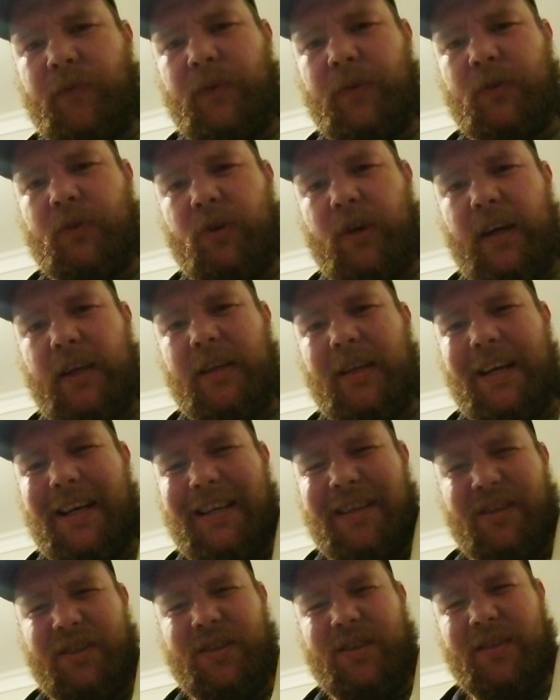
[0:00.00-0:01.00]
trying to
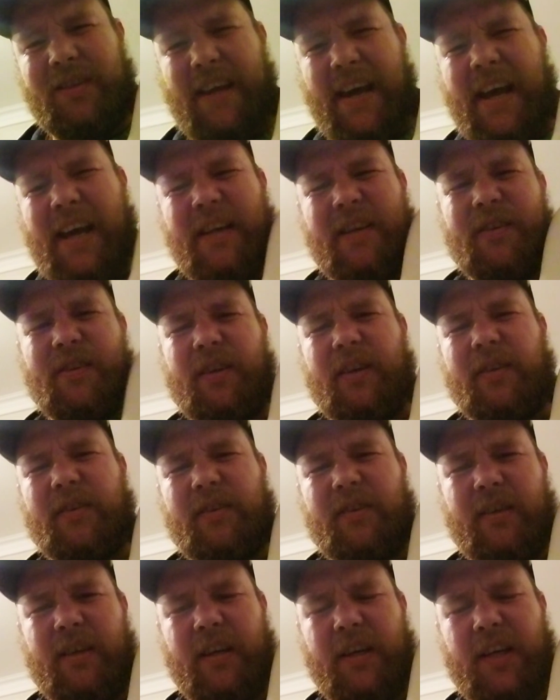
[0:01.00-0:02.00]
understand it
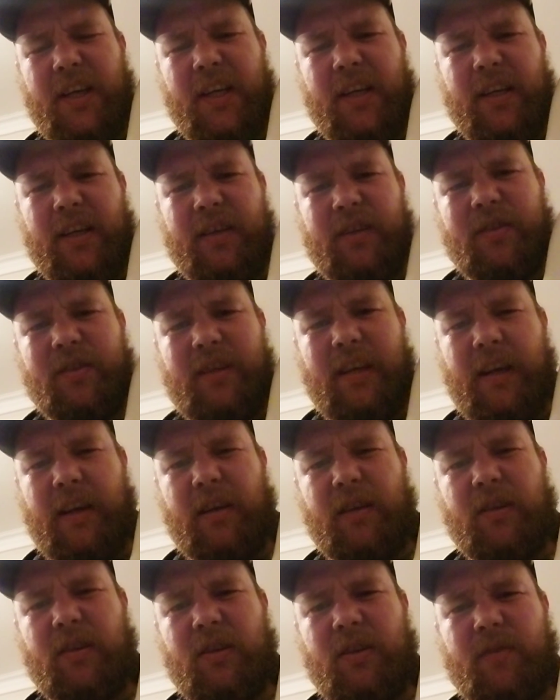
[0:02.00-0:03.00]
and
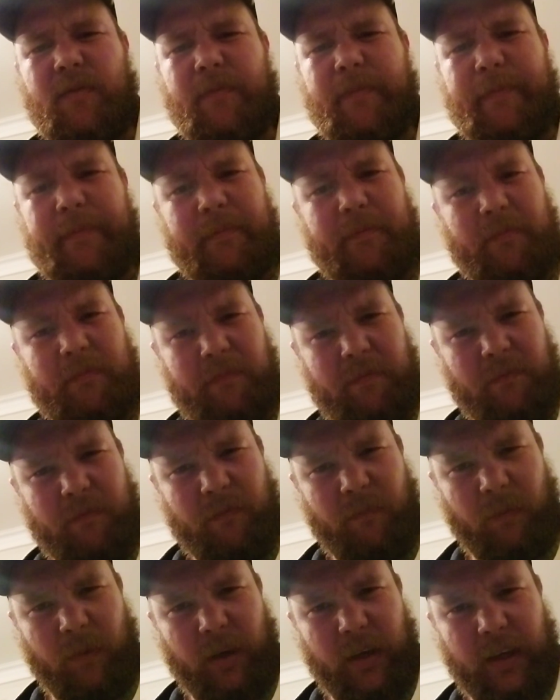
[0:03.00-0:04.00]
understand
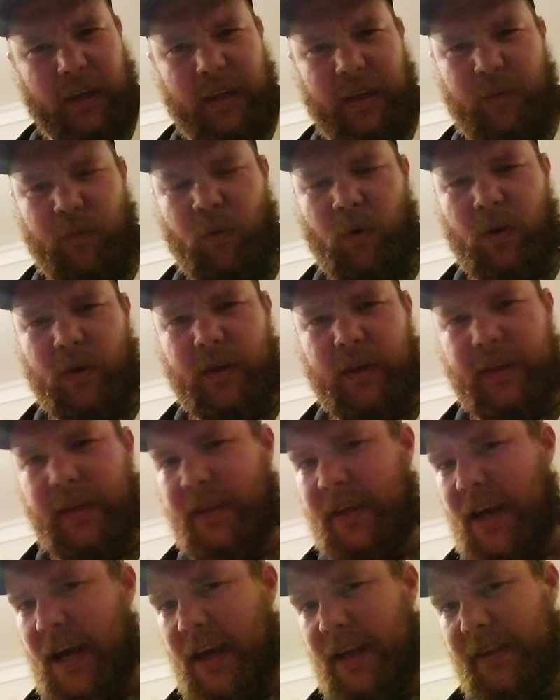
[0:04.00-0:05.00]
what it
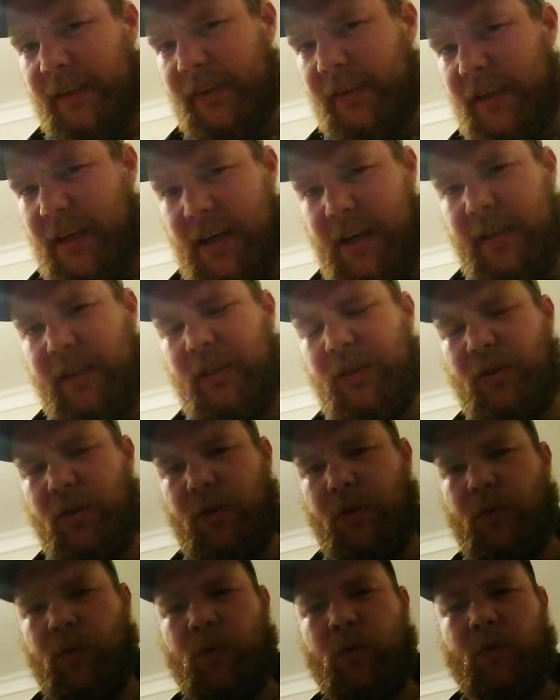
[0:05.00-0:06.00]
can and can't
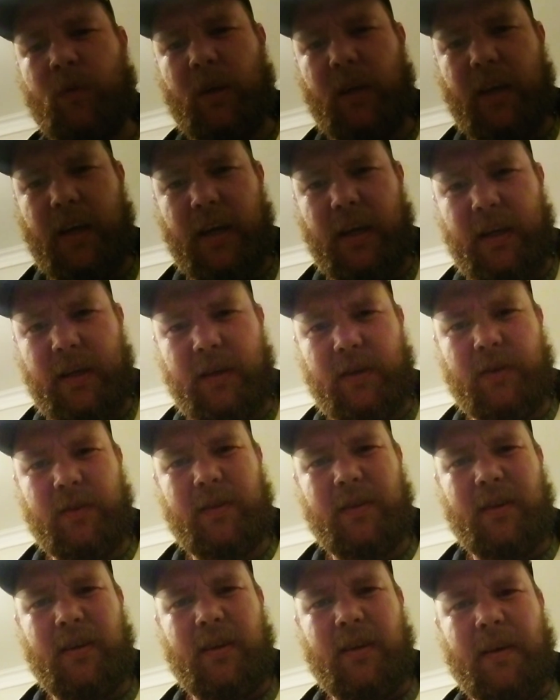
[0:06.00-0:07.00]
do, and
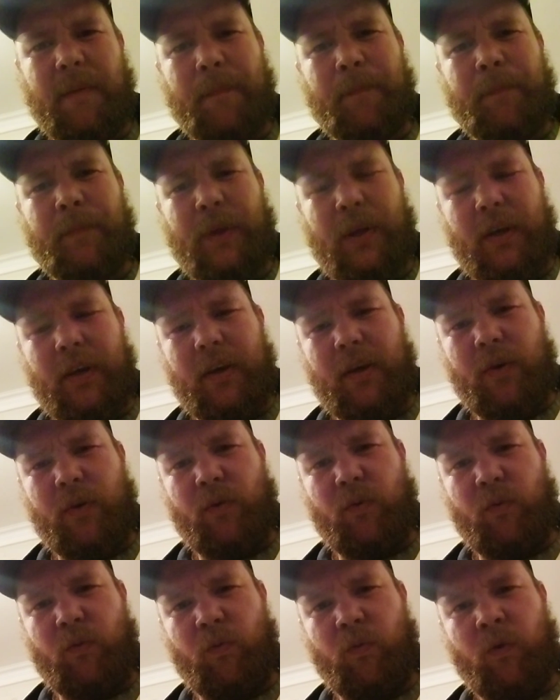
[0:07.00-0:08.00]

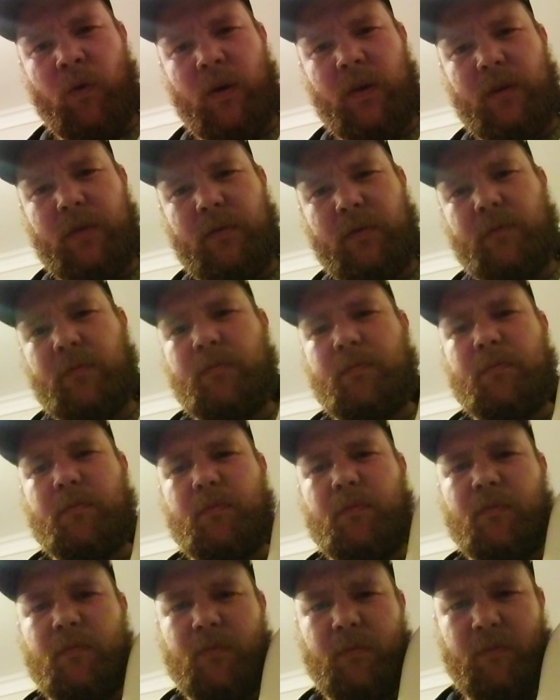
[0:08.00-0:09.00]
what
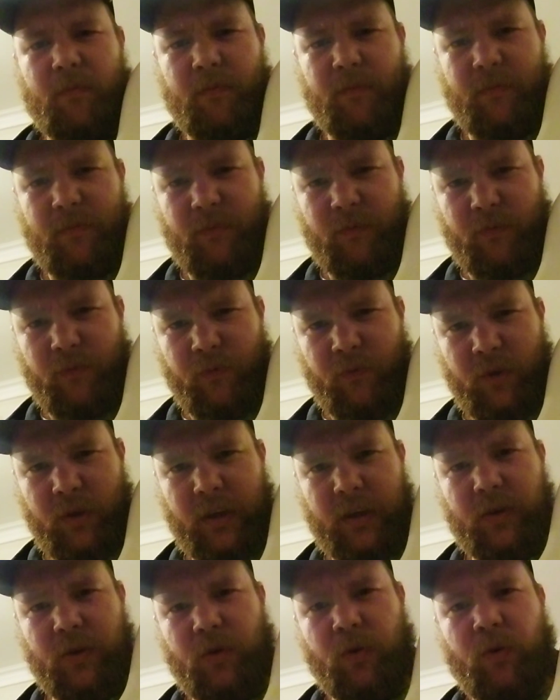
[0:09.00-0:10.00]

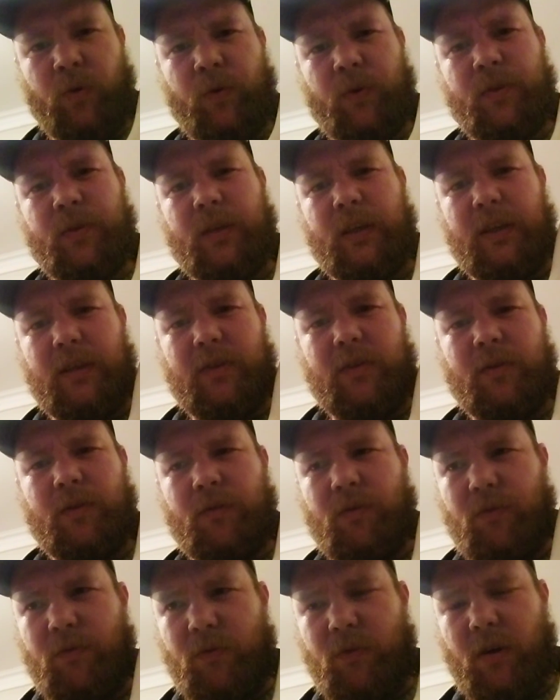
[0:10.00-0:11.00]
can cause it to
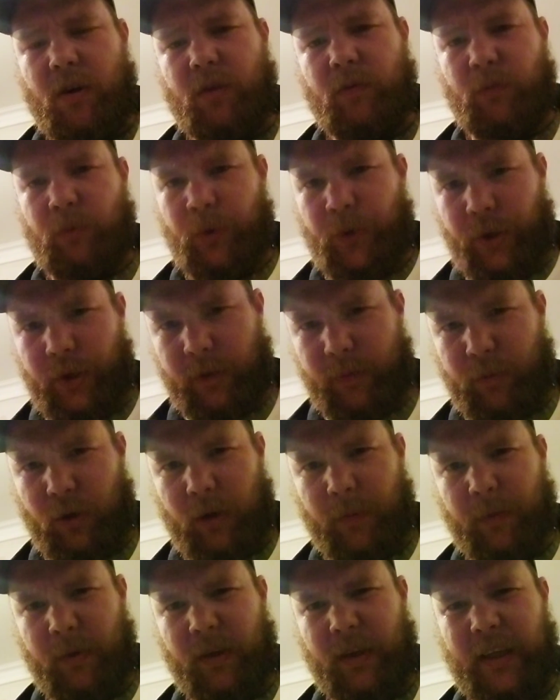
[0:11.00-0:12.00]
not work
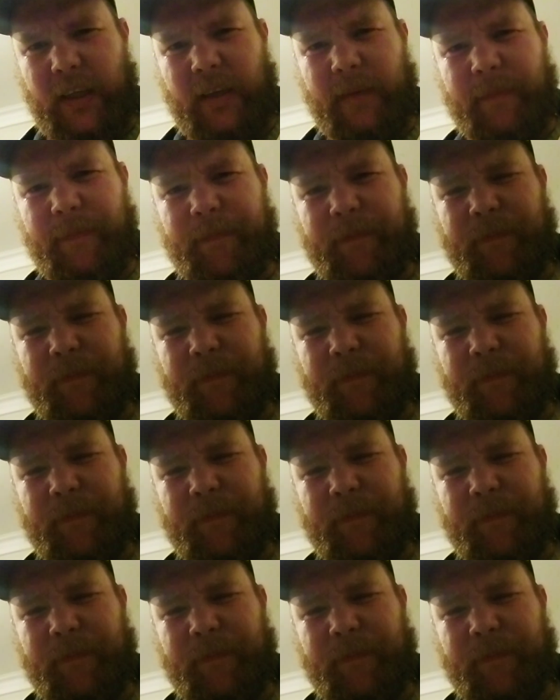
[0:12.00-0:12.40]
properly,